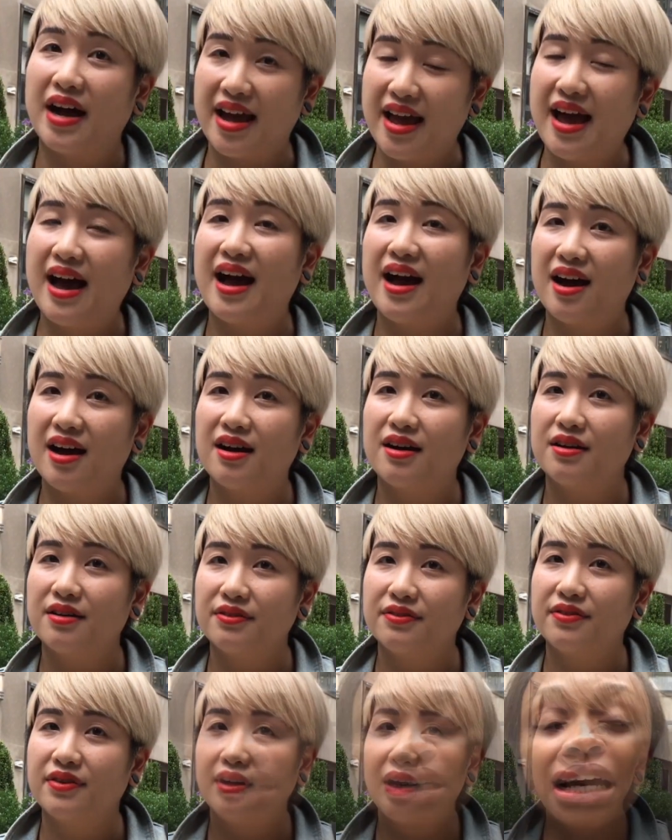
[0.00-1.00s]
I have.
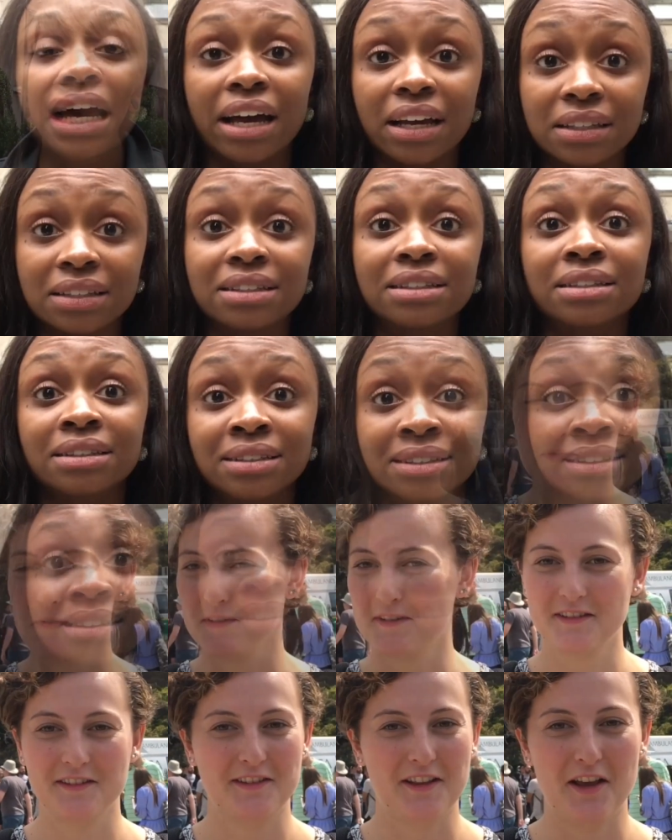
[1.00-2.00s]
Yes.
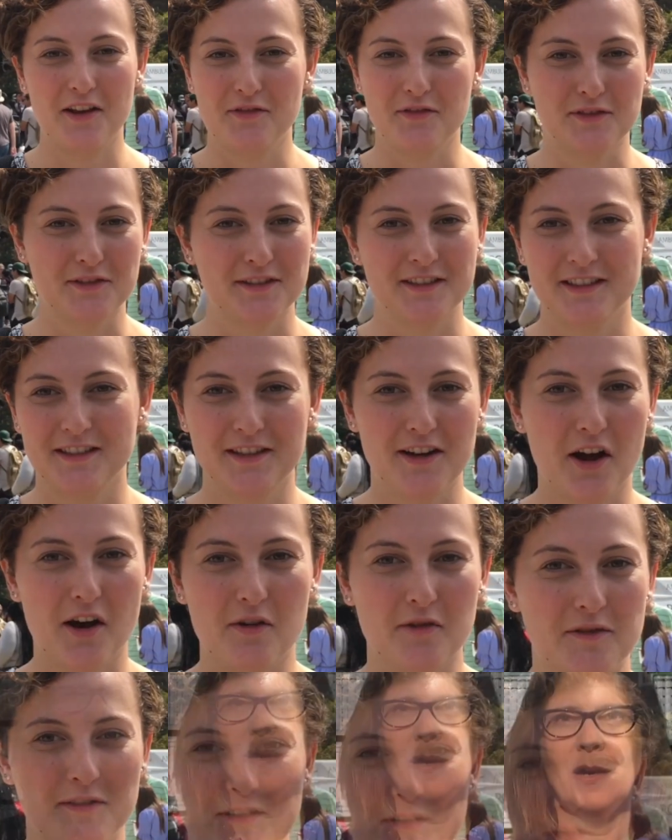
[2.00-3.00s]
Thankfully,
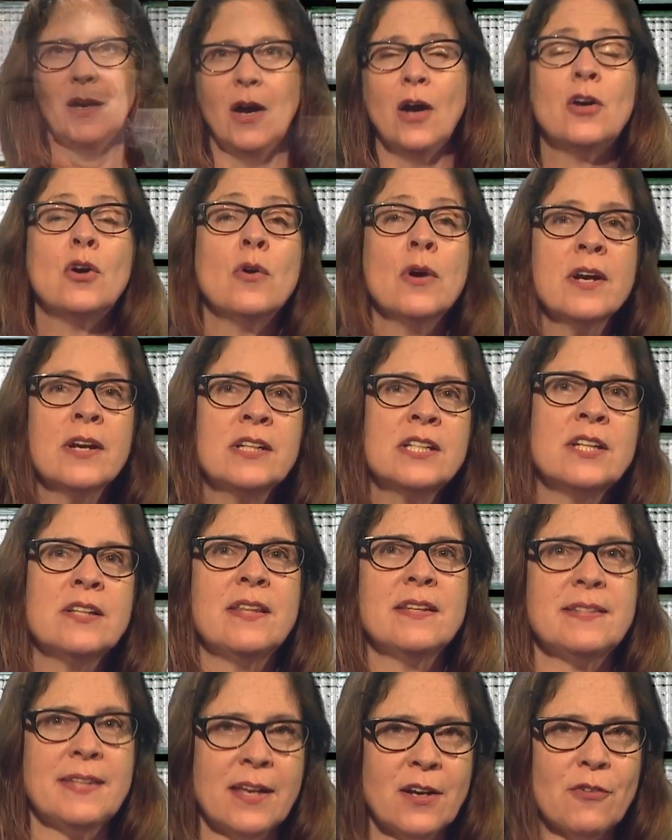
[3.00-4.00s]
no. According to
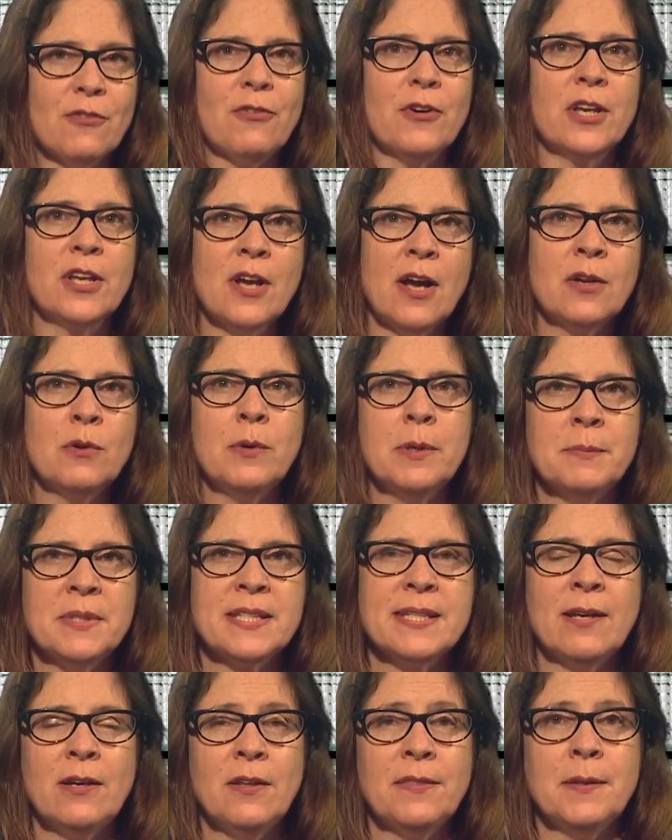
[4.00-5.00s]
the Center for Young
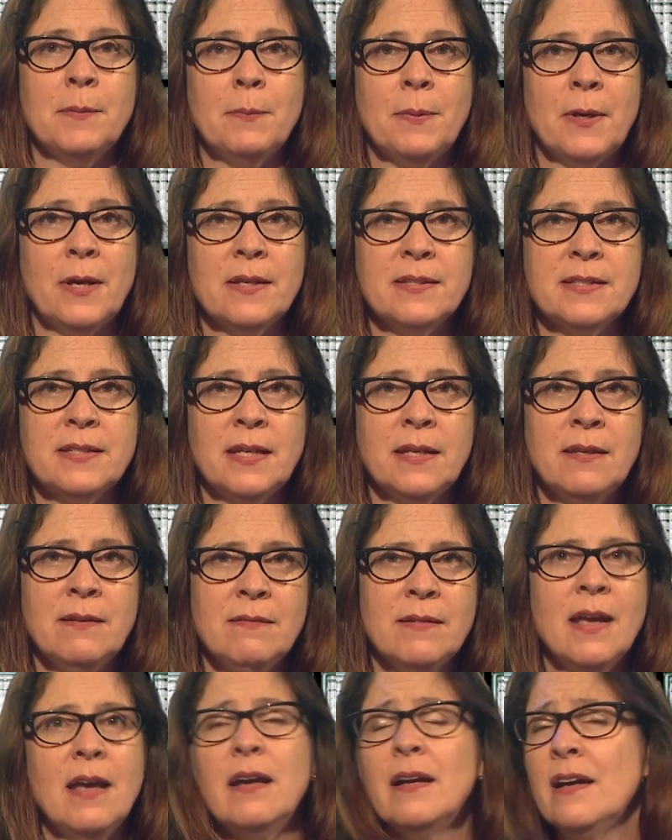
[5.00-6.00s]
Women's Health in
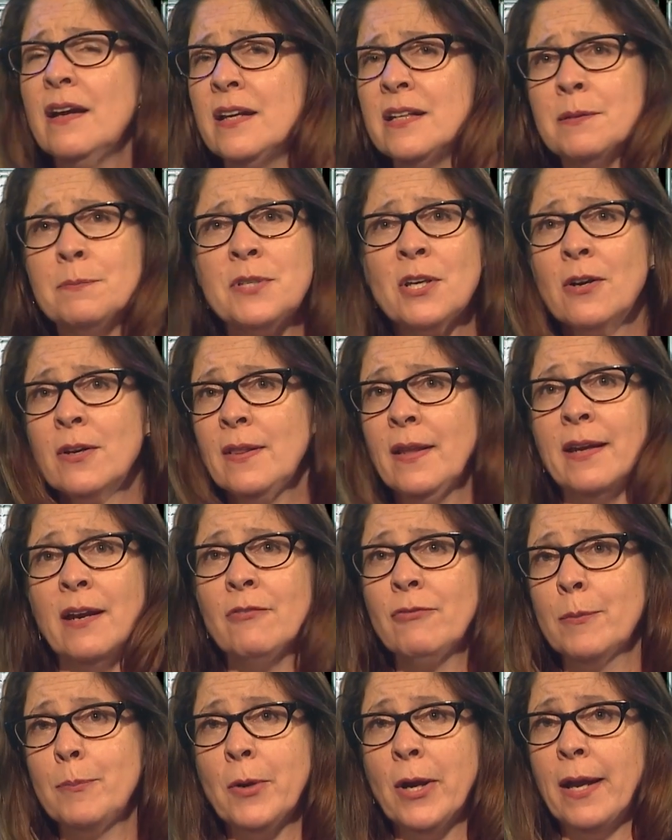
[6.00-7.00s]
Boston, condoms hardly
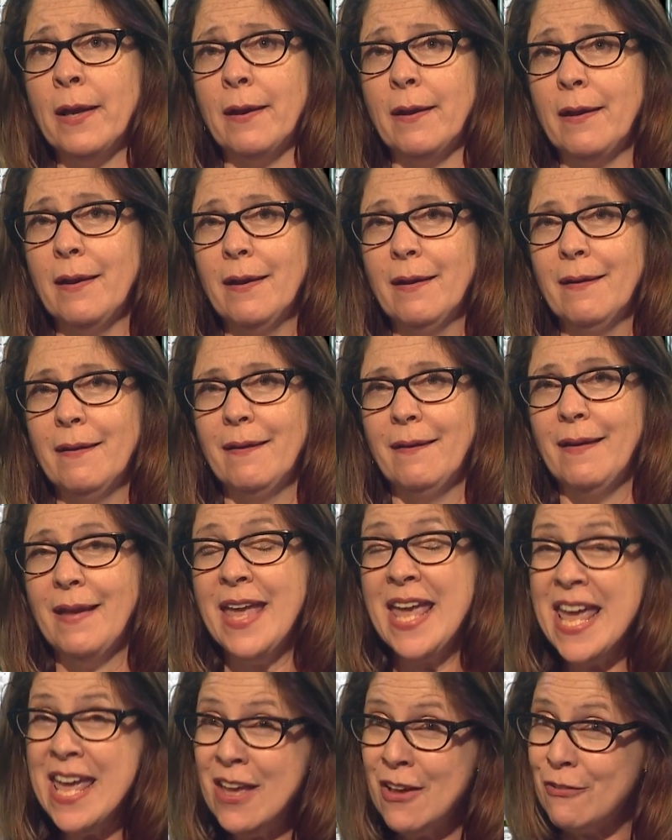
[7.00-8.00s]
ever break
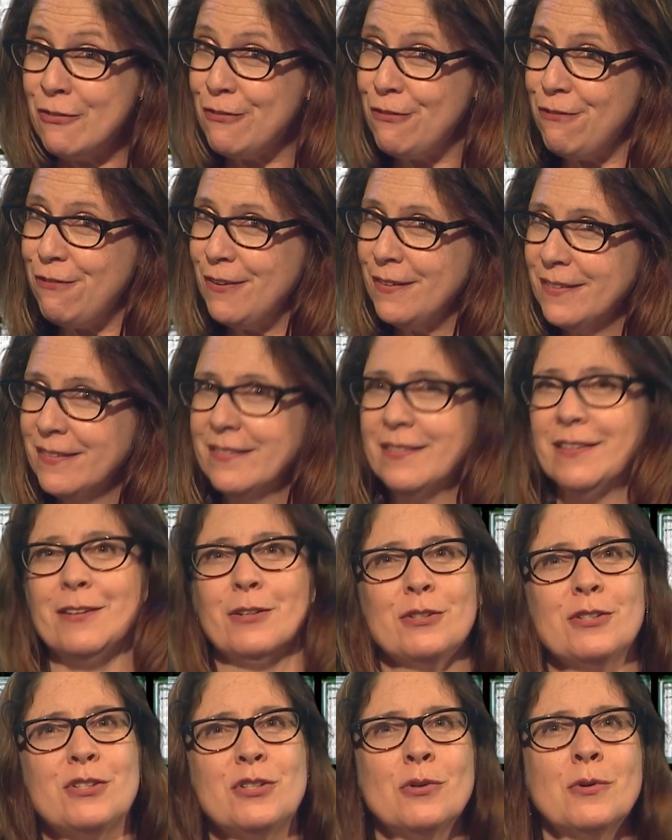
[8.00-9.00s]
if
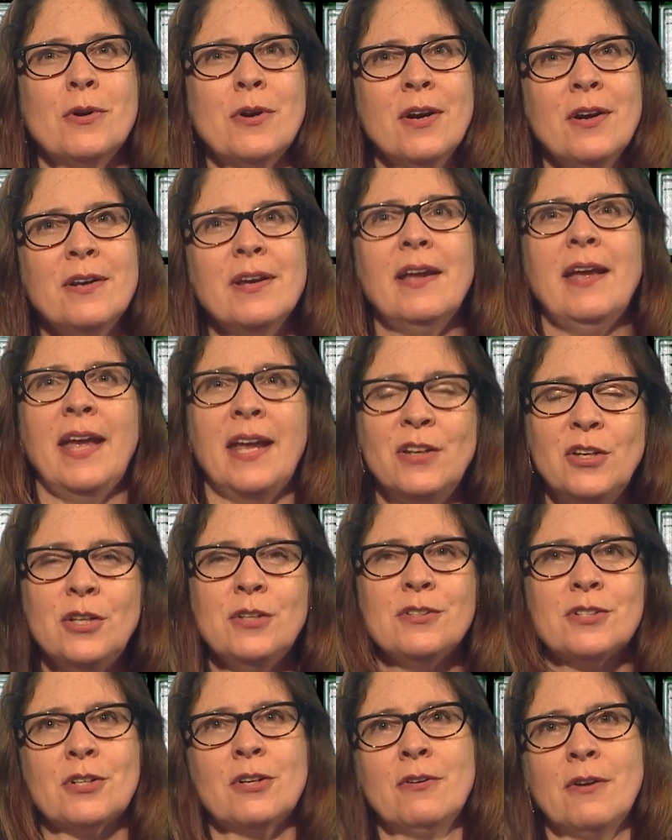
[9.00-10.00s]
they're stored and
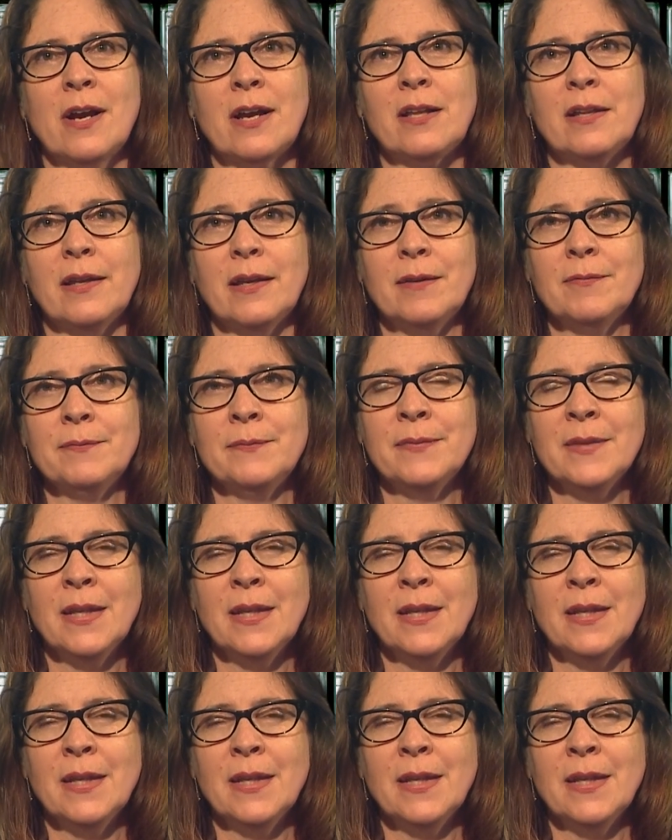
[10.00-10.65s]
used correctly.